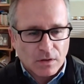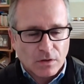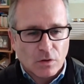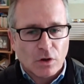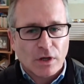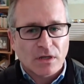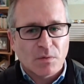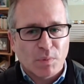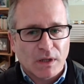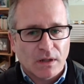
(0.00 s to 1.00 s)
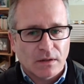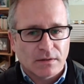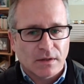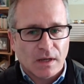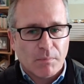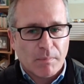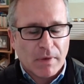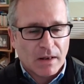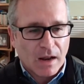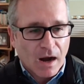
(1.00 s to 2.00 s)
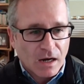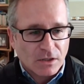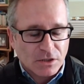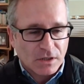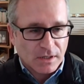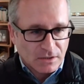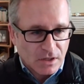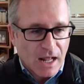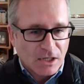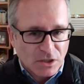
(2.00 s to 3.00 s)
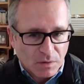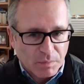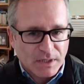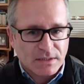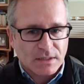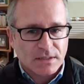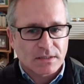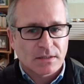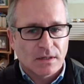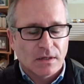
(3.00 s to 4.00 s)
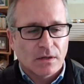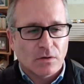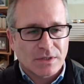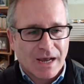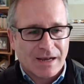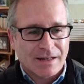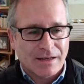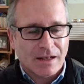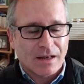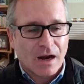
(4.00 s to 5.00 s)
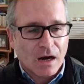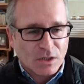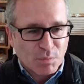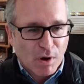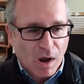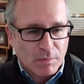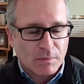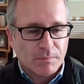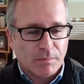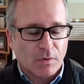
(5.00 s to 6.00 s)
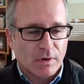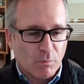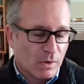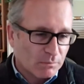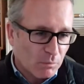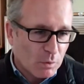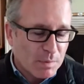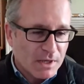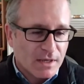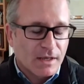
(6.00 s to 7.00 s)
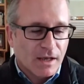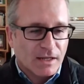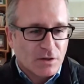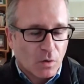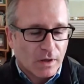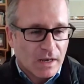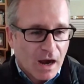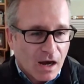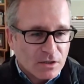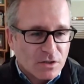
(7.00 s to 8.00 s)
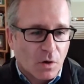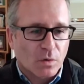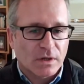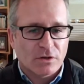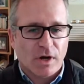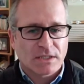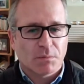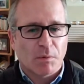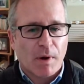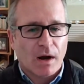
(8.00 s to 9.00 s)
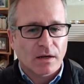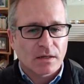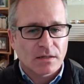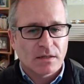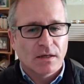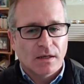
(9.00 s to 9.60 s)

You're looking to build a large international business. You're tackling a large problem, or what would be a large total addressable market.